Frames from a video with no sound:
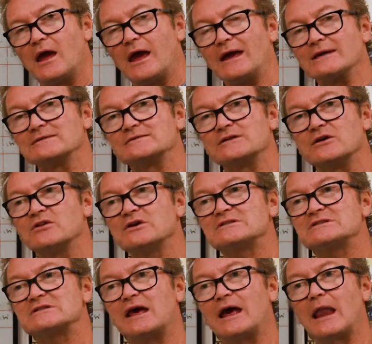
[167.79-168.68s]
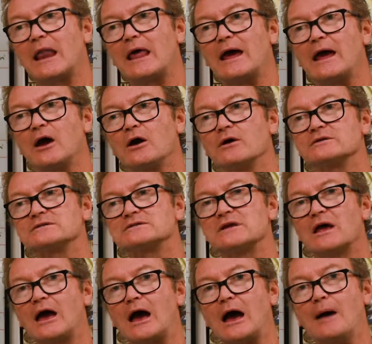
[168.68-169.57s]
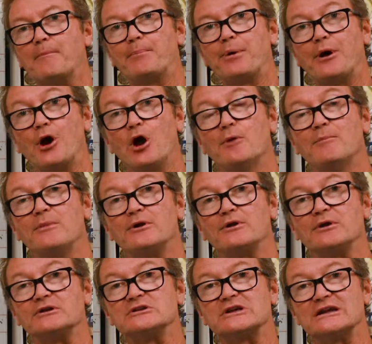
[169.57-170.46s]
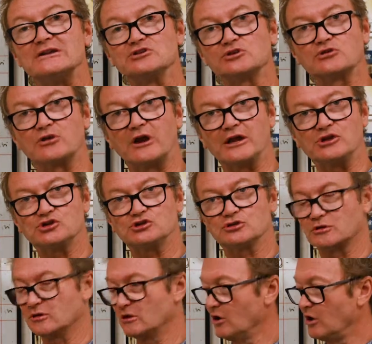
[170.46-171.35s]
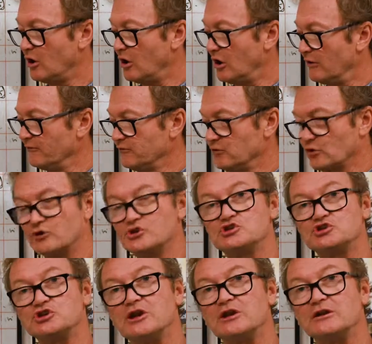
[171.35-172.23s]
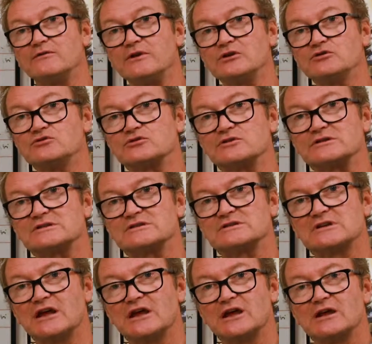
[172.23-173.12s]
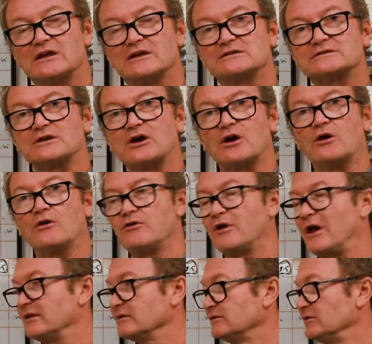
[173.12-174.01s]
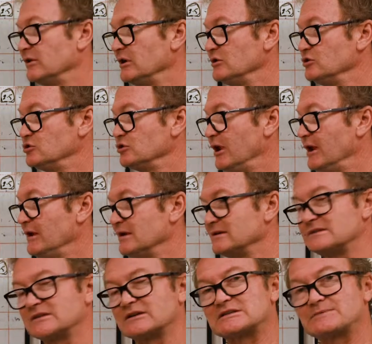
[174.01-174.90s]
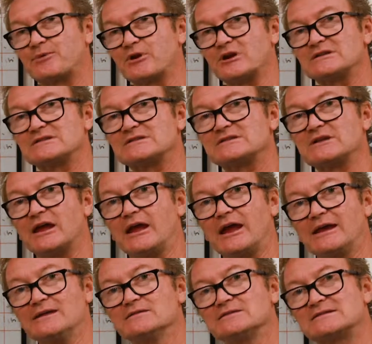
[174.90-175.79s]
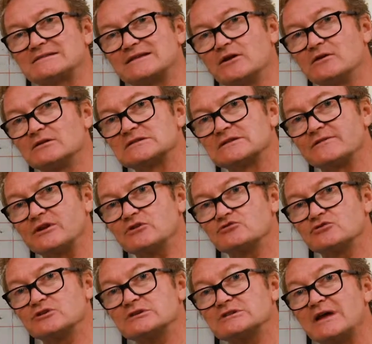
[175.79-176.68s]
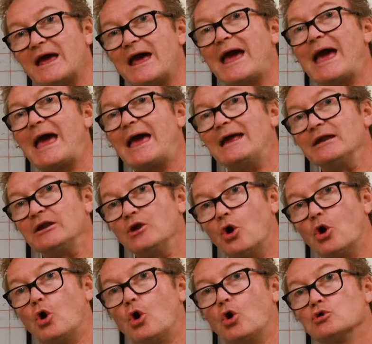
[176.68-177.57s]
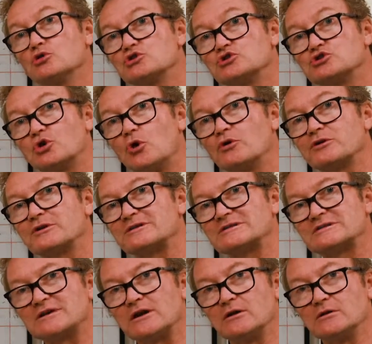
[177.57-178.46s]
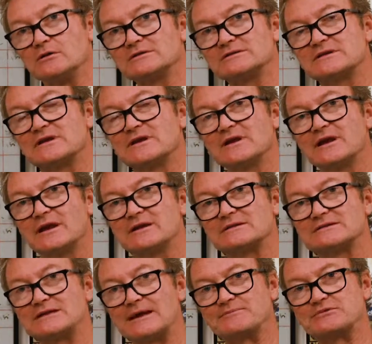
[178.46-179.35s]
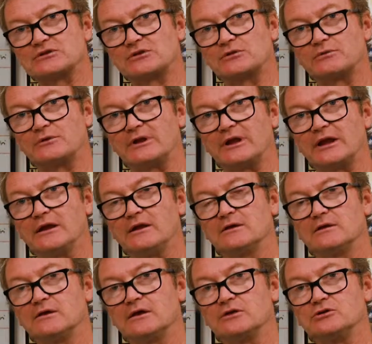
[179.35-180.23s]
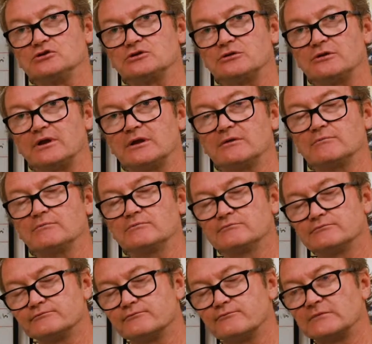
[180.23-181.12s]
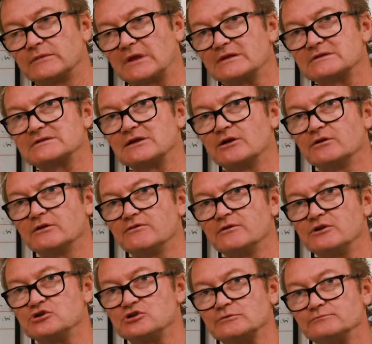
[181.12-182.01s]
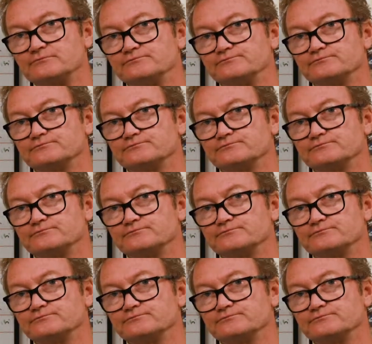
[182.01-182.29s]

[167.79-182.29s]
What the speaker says: And so this allows a permanent integration of your gene of interest, so that the gene is expressed in cells of interest and in all daughter cells subsequently during cell division.